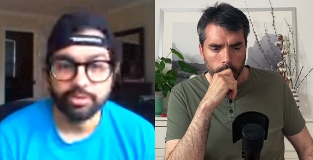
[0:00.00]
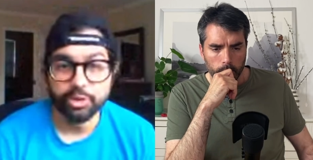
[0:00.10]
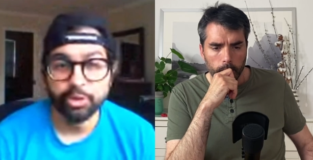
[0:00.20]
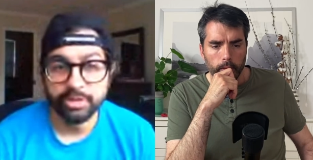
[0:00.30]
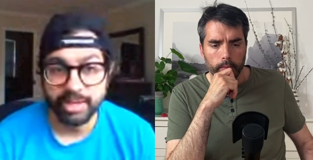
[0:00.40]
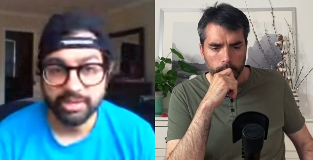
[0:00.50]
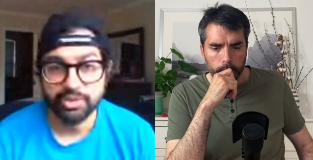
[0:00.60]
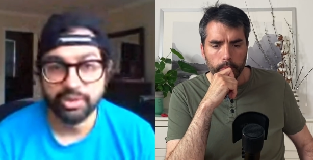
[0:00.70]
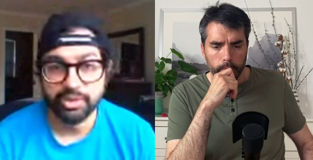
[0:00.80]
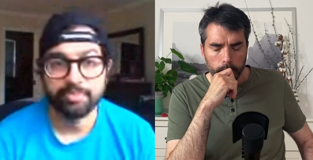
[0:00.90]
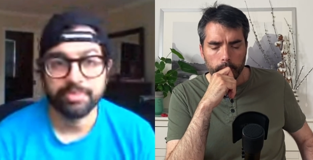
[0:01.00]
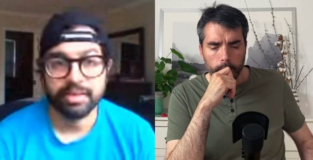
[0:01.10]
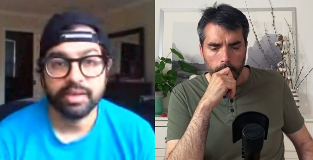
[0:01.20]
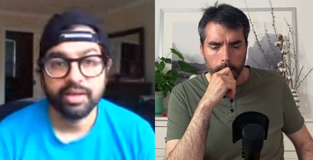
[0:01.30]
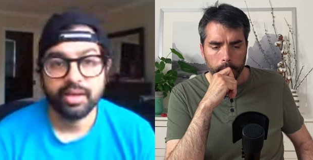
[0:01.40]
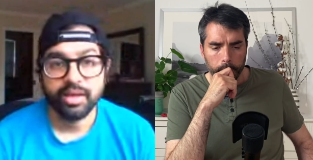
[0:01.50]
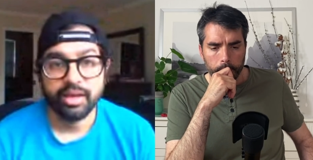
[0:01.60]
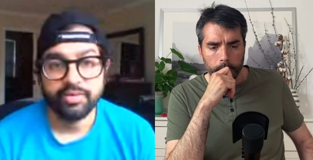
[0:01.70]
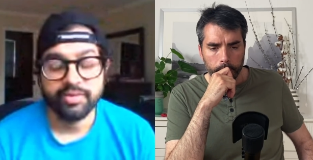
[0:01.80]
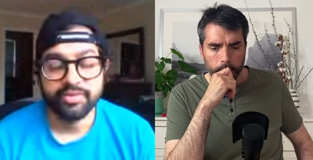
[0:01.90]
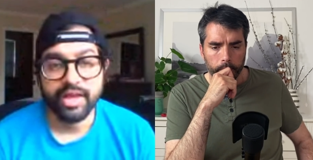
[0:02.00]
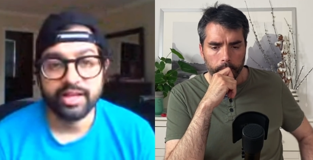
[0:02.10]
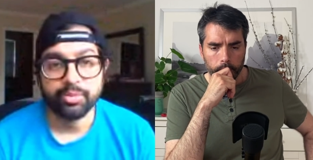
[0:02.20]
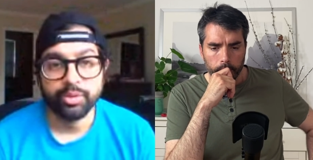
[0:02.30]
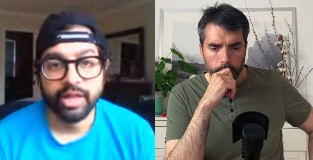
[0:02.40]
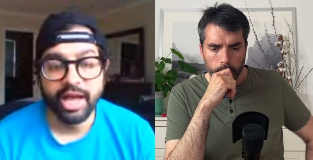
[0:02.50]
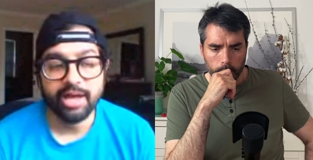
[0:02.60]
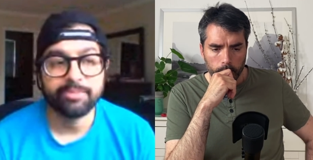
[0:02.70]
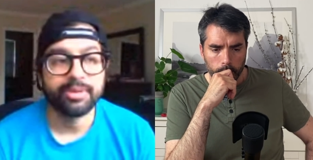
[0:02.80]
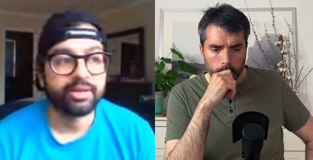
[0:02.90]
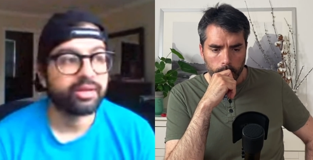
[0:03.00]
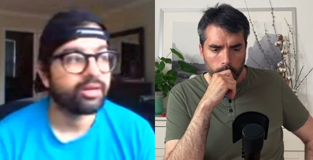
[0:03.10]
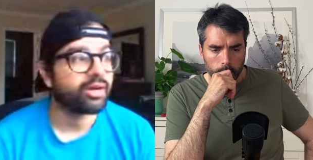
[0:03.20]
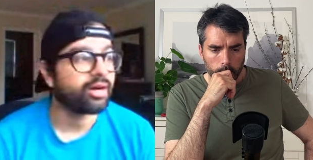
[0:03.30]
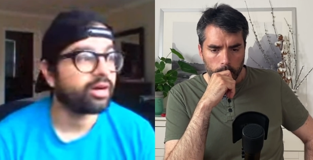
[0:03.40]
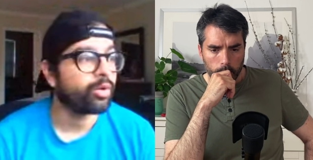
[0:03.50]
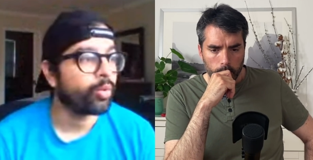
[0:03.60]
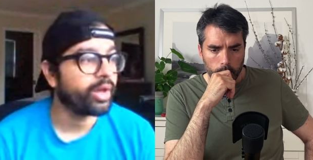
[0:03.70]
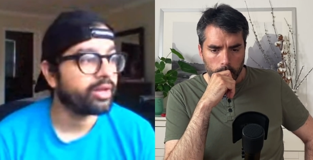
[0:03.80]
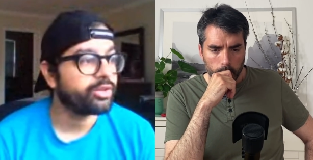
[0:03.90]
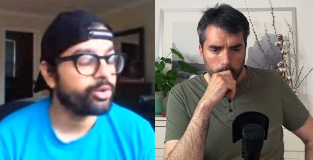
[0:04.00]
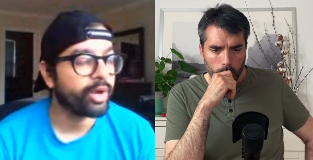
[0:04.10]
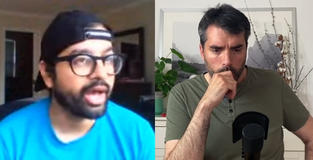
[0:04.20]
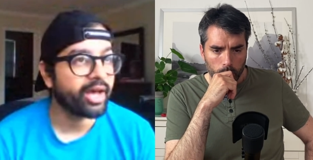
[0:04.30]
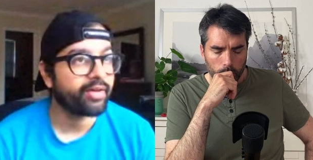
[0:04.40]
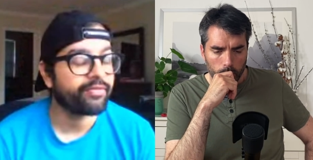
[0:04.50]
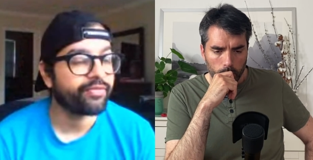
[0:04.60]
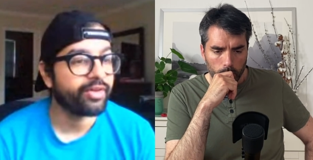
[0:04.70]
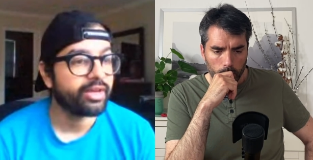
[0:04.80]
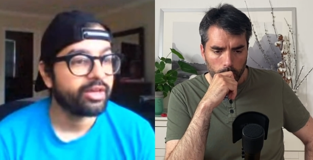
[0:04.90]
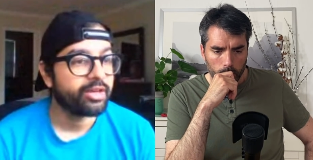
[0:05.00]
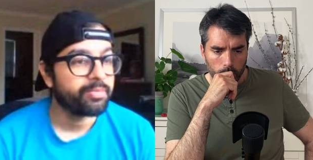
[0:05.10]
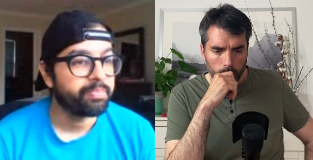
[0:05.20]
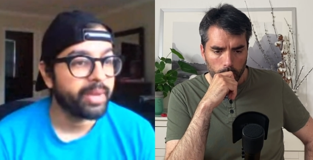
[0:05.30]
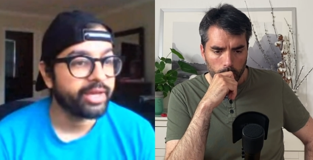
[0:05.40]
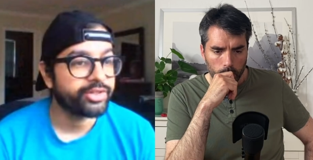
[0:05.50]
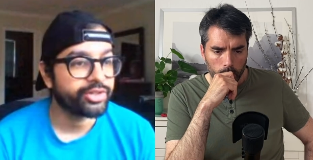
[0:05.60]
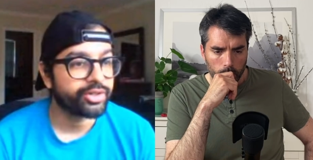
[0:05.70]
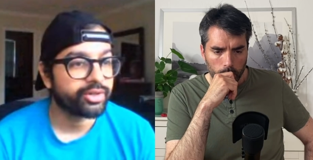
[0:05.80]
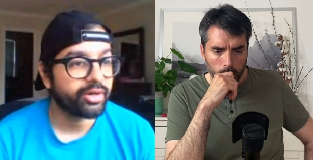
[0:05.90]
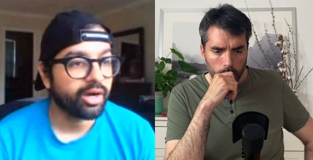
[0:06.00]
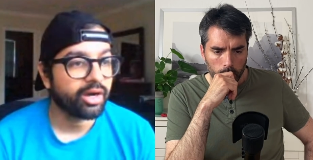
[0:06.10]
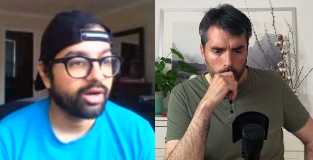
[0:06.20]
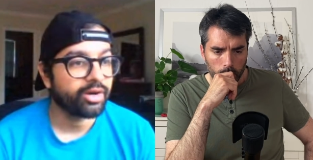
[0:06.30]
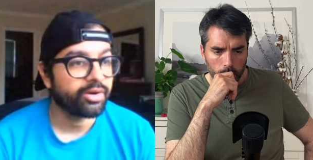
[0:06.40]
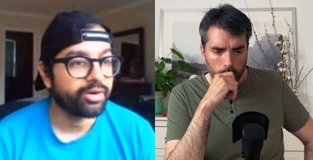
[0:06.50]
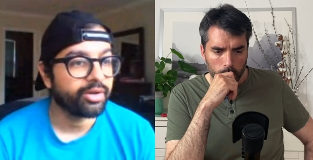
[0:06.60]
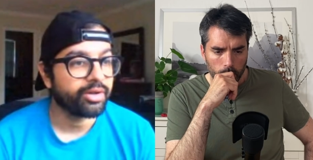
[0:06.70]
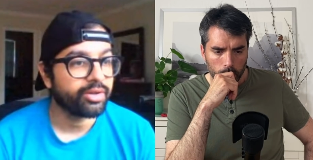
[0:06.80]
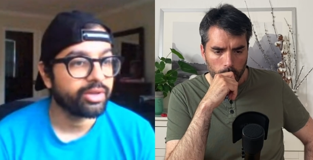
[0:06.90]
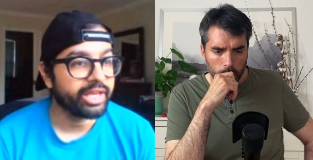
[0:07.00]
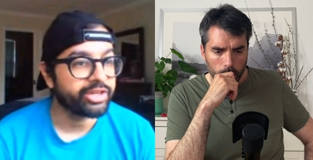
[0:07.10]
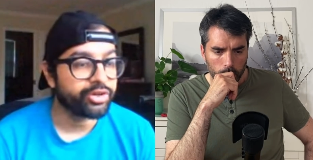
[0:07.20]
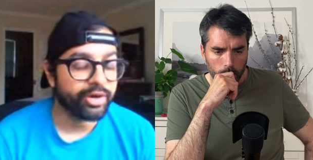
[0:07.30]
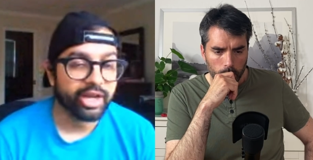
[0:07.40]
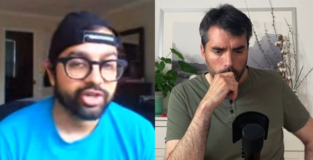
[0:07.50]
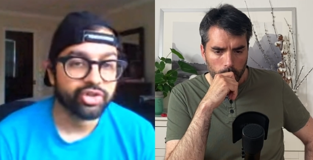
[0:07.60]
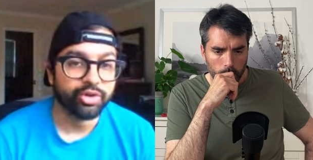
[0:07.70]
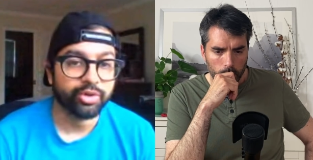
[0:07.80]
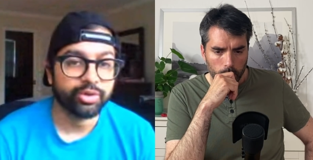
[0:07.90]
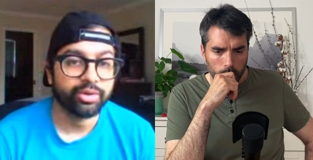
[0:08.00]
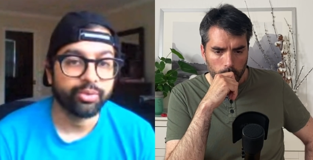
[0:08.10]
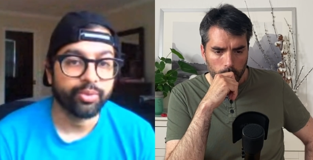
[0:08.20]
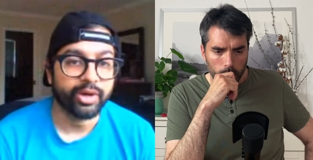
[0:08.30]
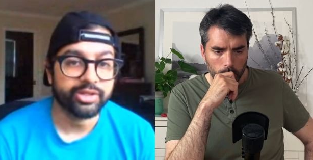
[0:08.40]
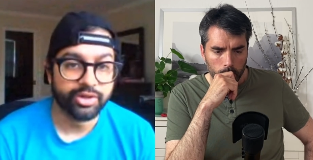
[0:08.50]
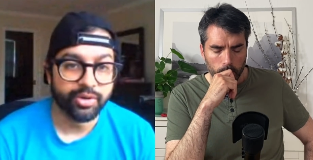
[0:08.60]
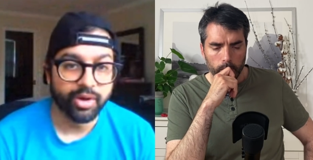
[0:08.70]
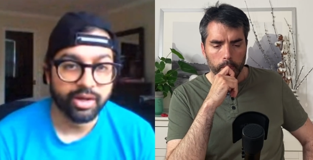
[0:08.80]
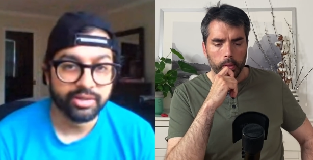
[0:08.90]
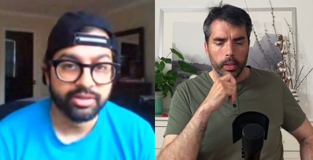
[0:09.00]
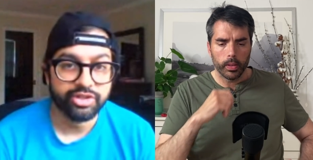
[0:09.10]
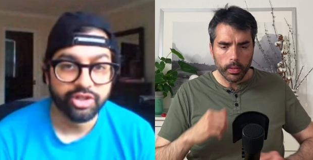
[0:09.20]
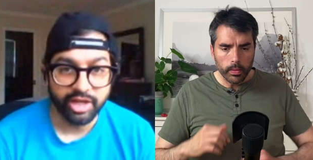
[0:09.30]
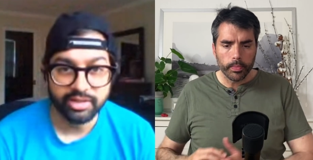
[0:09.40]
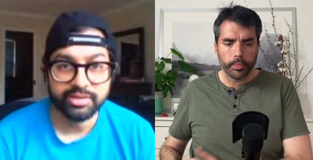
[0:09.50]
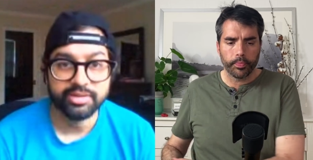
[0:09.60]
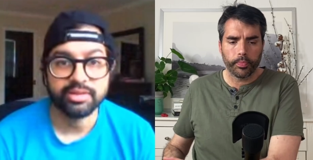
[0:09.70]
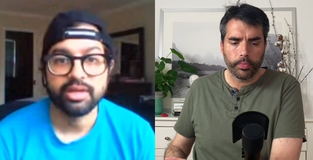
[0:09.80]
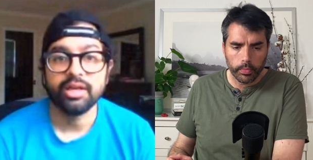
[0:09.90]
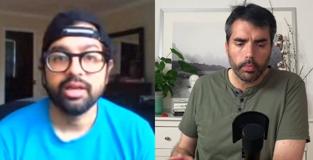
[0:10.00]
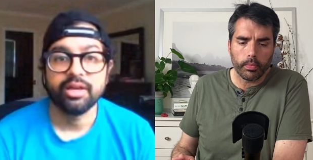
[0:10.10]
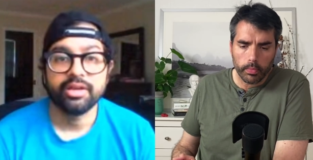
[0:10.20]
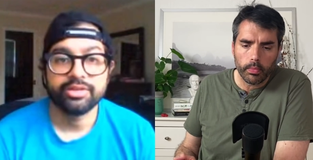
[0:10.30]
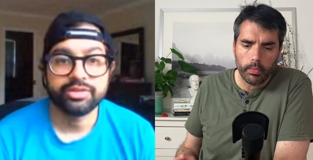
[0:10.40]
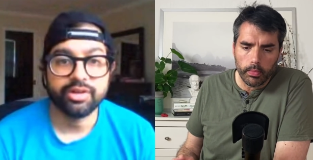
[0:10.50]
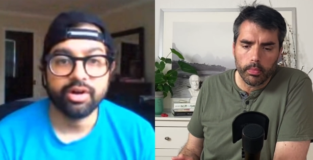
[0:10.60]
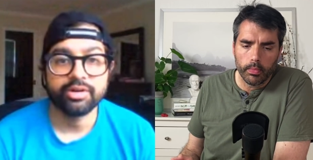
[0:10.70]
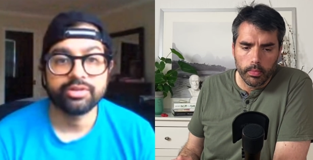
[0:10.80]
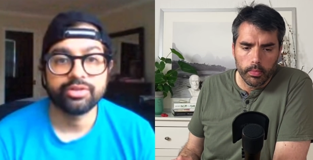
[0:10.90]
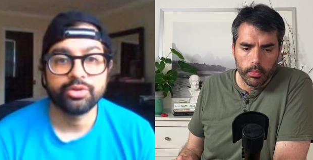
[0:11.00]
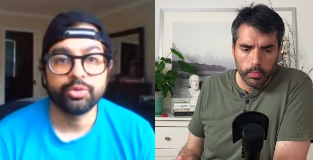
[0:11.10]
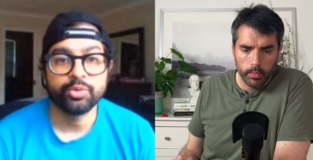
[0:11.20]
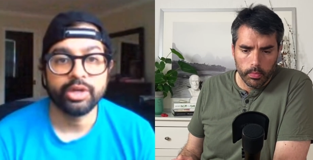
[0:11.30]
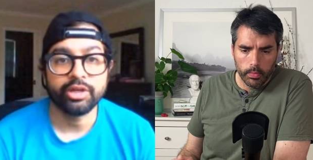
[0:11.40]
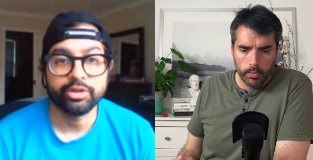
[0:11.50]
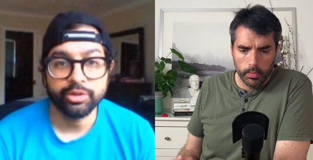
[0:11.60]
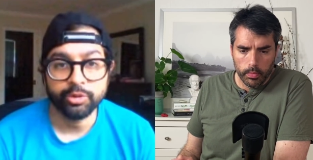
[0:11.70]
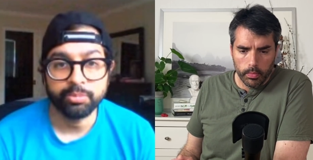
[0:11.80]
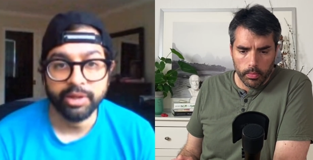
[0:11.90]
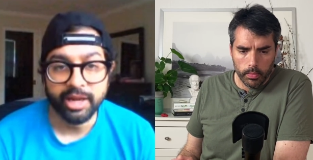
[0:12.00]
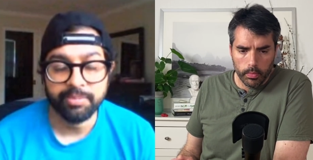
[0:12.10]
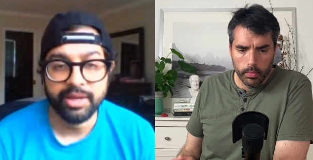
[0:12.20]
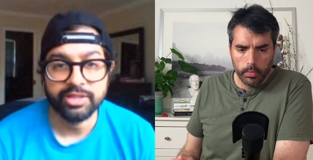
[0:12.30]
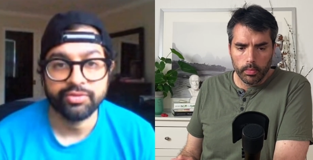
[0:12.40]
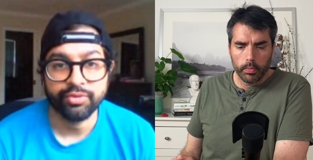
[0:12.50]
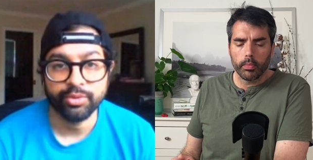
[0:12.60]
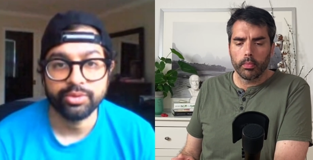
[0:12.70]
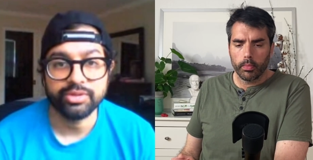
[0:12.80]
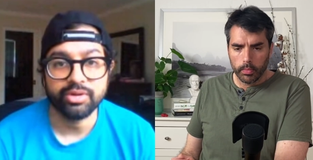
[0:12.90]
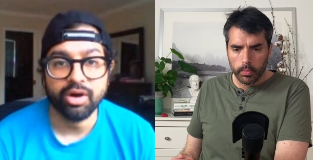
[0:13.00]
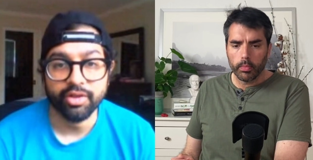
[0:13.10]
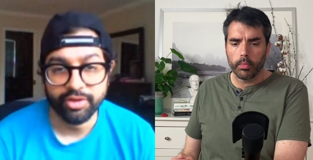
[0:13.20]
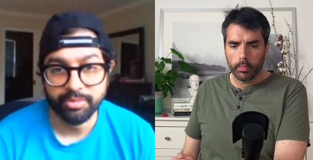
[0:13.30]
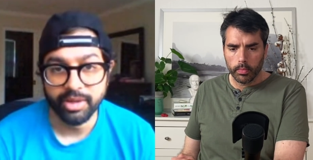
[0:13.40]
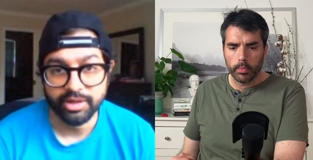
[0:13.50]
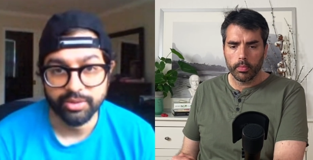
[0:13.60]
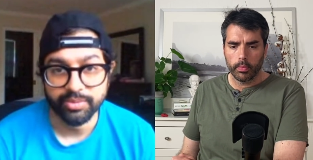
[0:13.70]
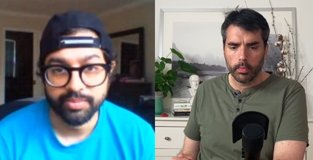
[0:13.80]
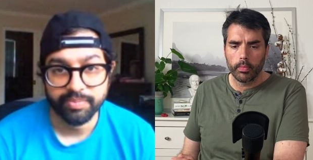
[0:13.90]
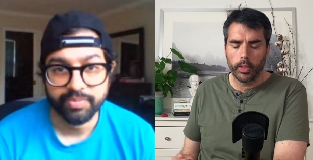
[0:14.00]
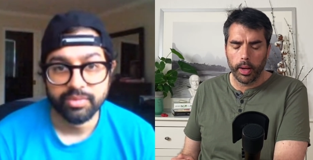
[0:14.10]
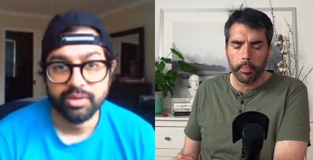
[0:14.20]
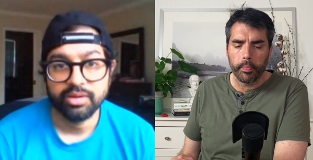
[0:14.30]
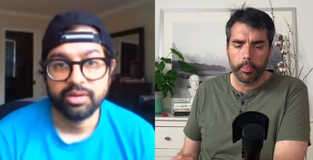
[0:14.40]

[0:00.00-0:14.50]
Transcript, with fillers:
Speaker 1: truly mainstream. Yeah. And I think that will happen when you have major international restaurant chains start to include plant-based foods on their menu. Yeah.